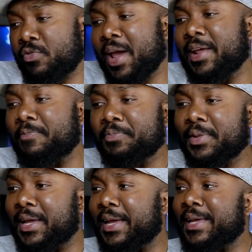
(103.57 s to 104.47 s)
granted,
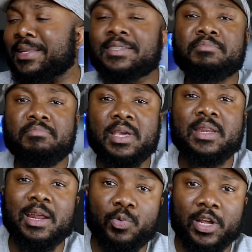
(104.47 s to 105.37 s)
it doesn't
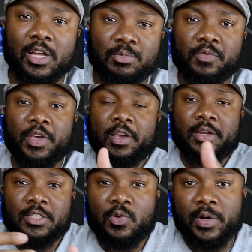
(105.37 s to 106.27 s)
mean that when it comes over here,
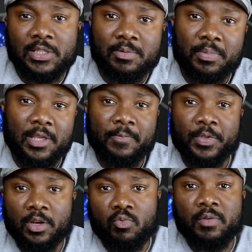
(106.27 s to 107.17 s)
it's going to be
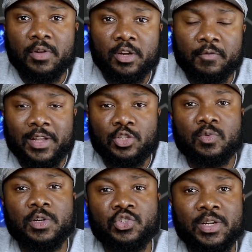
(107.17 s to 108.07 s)
the equivalent of that
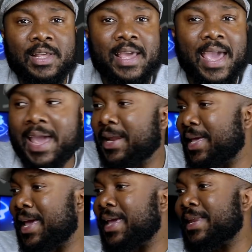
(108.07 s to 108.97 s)

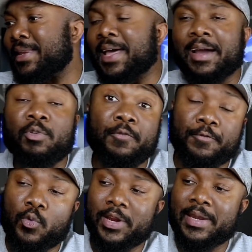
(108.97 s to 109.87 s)
289 or
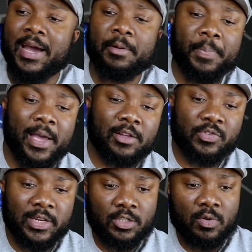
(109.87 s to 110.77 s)
49
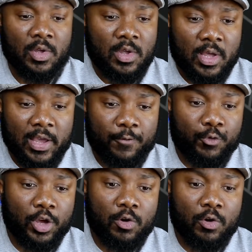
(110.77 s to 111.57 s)
pounds, right? So if we